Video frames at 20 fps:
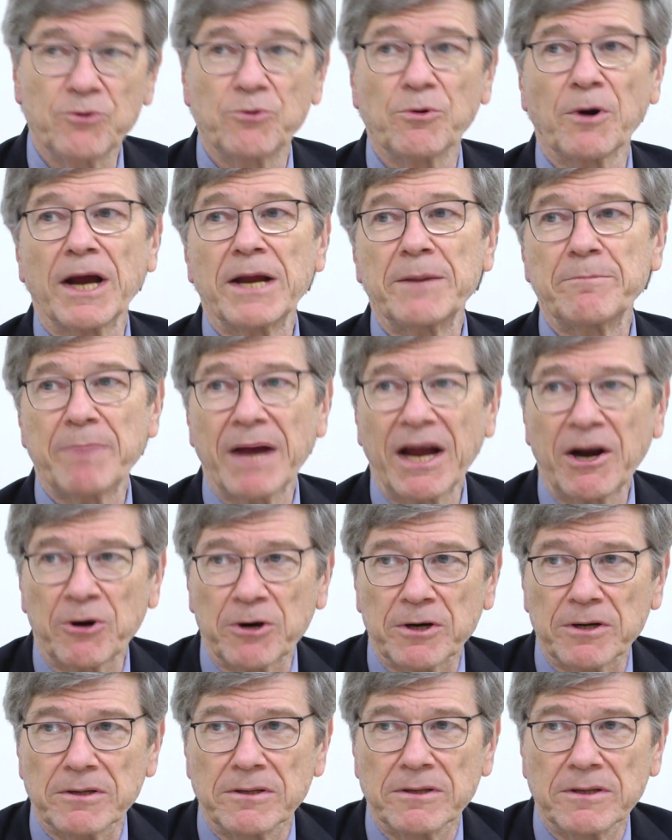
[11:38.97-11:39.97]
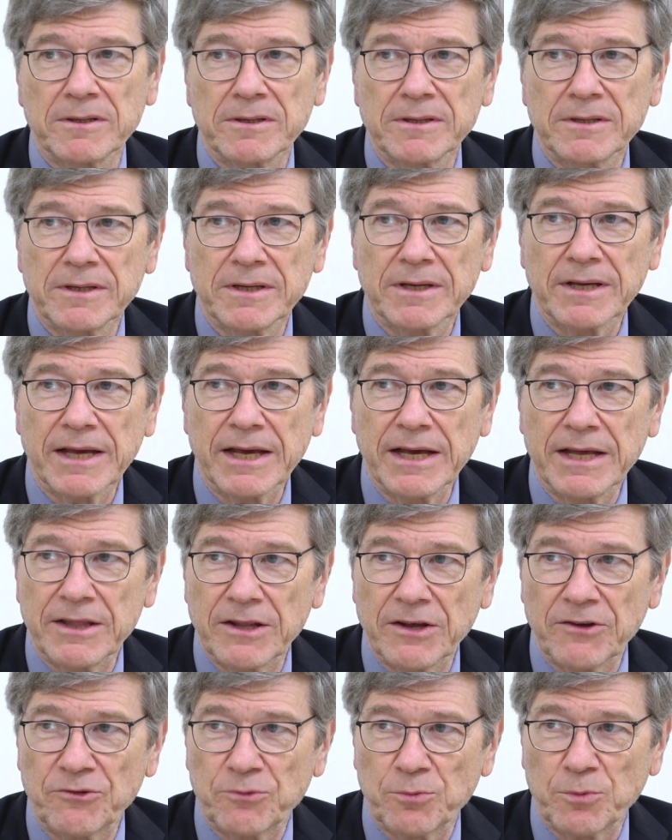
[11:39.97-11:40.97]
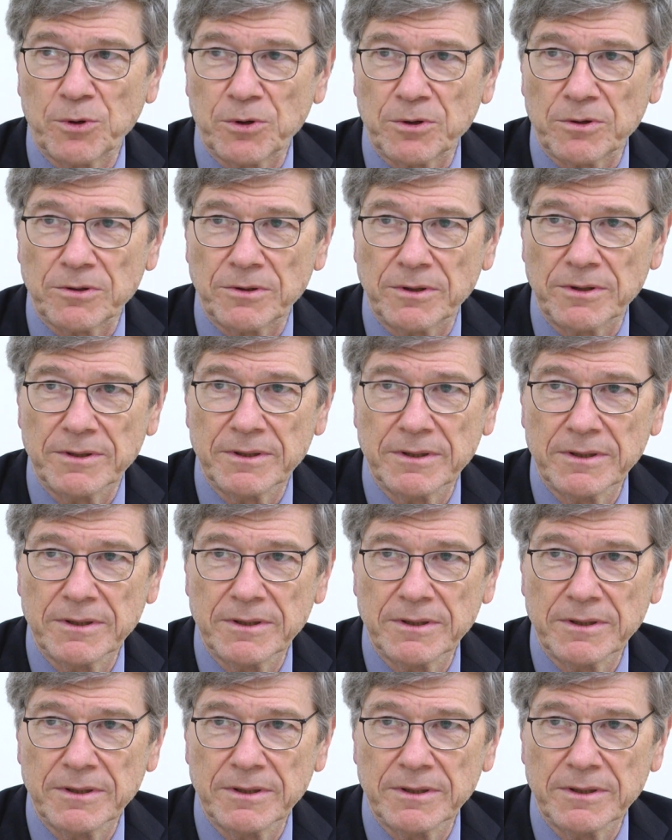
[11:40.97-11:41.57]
great peril in this world.